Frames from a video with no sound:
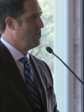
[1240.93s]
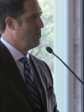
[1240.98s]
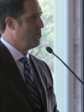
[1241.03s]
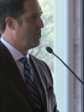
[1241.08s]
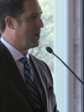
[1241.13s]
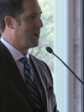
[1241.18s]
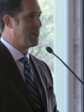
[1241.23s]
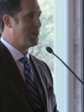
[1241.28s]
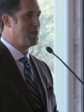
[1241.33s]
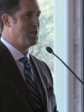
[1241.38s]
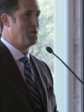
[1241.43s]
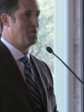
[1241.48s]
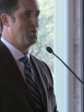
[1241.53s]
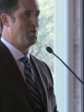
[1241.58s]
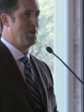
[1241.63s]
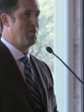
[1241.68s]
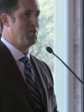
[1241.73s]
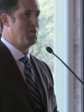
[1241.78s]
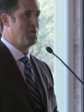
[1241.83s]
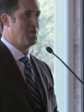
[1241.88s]
biennial
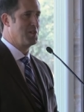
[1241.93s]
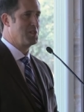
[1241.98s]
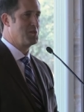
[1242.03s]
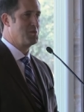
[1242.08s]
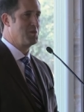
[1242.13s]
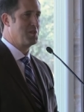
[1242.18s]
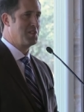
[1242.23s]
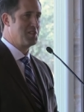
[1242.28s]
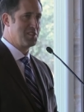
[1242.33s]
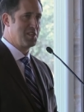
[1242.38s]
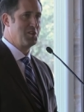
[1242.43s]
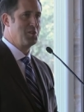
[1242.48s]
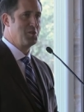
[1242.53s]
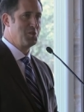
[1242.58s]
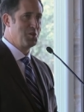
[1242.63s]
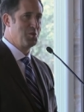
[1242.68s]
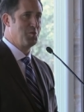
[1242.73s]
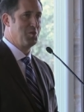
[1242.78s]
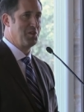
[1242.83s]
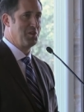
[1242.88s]
revenue estimate, because I knew
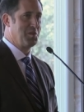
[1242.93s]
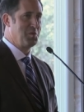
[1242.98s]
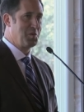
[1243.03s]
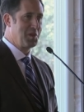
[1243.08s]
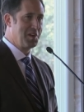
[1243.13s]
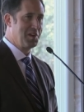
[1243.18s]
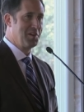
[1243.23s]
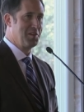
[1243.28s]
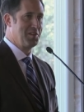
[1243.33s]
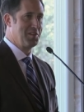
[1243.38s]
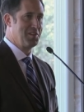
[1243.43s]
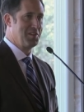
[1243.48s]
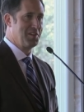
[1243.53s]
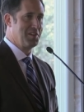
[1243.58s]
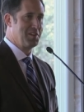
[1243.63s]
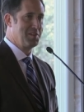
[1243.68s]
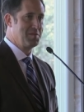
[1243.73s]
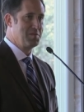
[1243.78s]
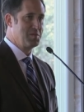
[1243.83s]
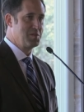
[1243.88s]
you were going to be here today.